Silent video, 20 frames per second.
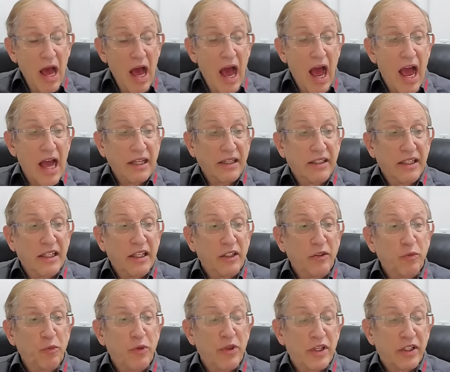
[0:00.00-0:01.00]
I did
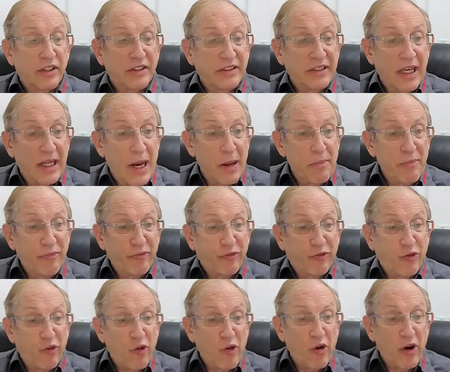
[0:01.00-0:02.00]
it with a setup
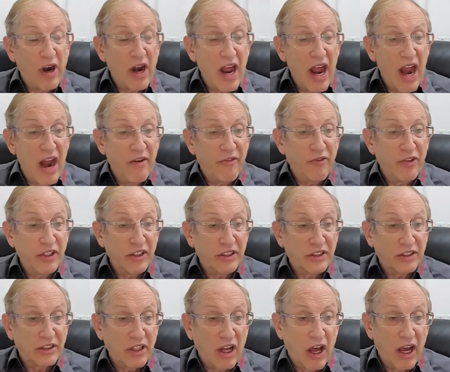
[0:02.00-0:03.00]
for every
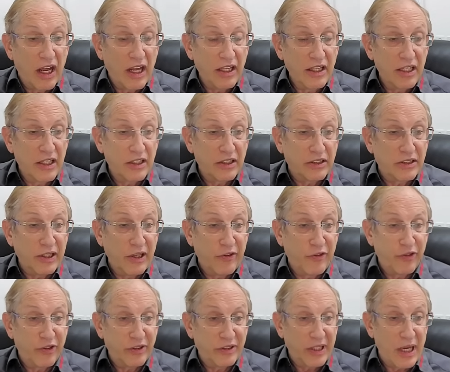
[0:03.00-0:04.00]
side. I did a
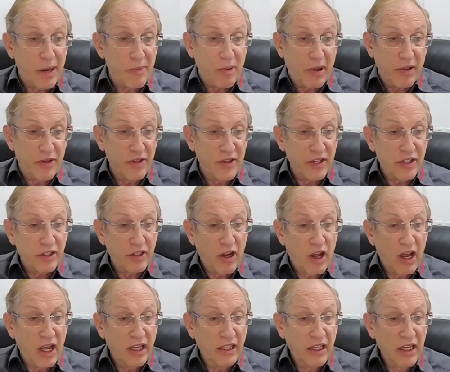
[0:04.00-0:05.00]
setup on this
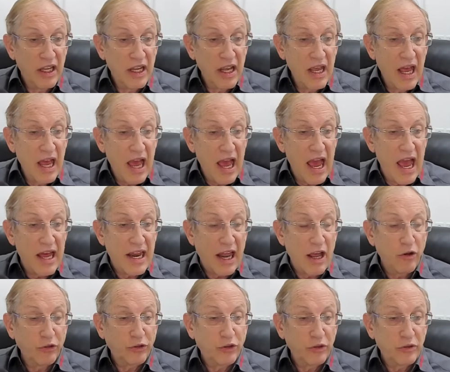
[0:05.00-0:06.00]
side, and I
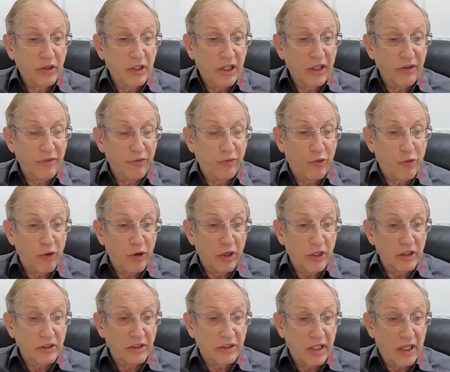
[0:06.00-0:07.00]
also did it for
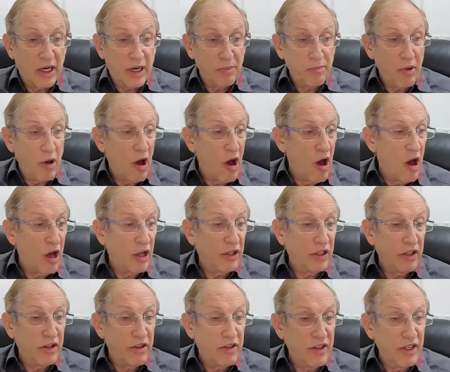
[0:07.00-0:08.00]
a setup on
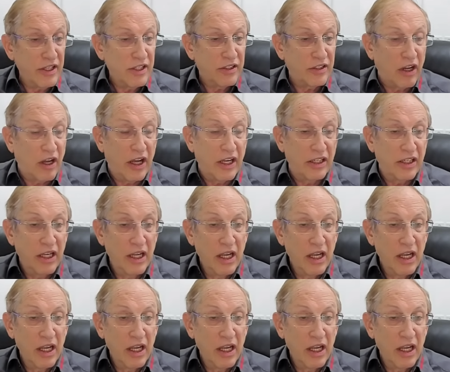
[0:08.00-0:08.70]
this side.